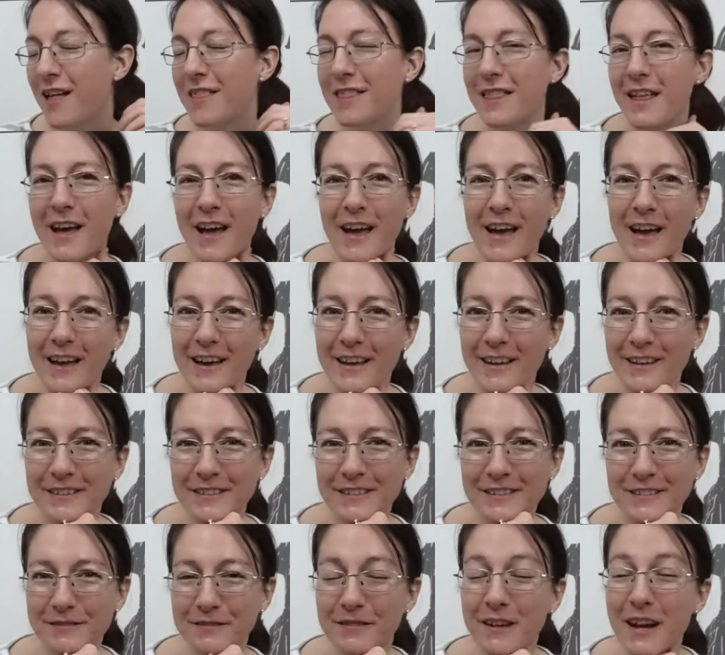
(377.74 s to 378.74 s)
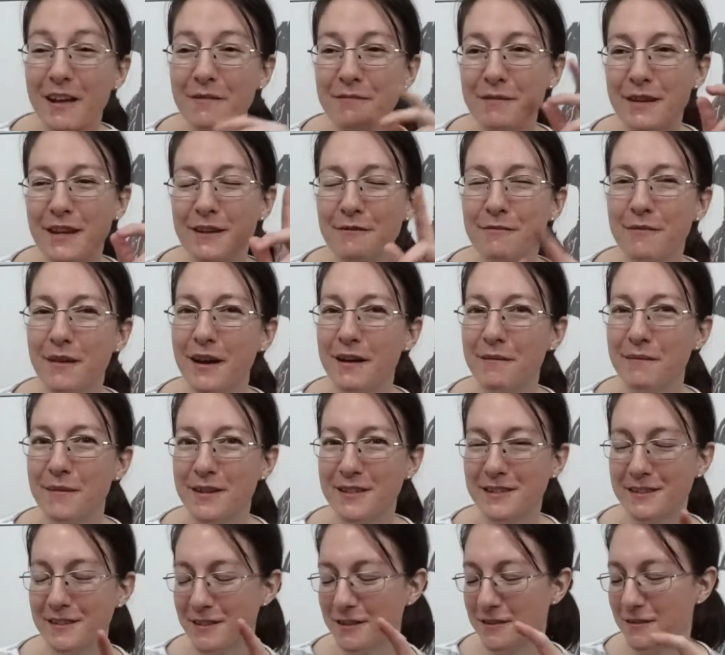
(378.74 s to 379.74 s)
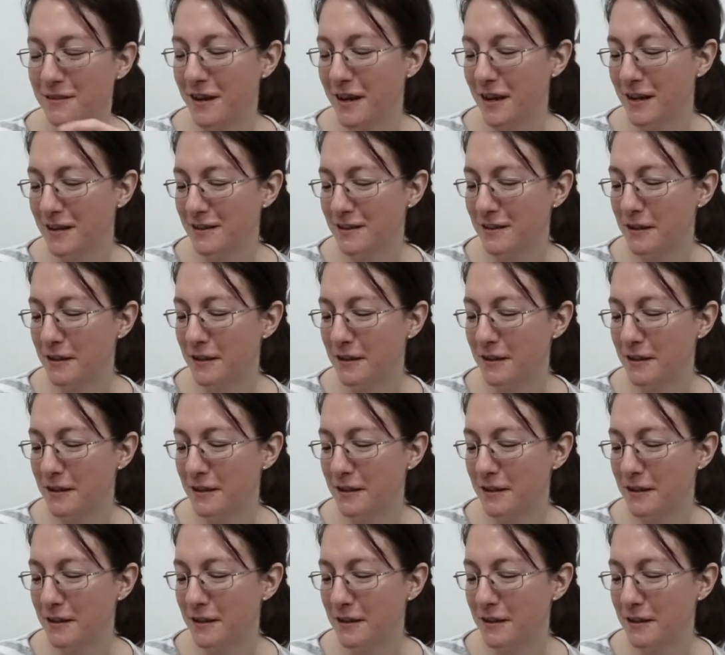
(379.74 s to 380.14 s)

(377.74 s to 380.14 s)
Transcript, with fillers: I made my muslin, right,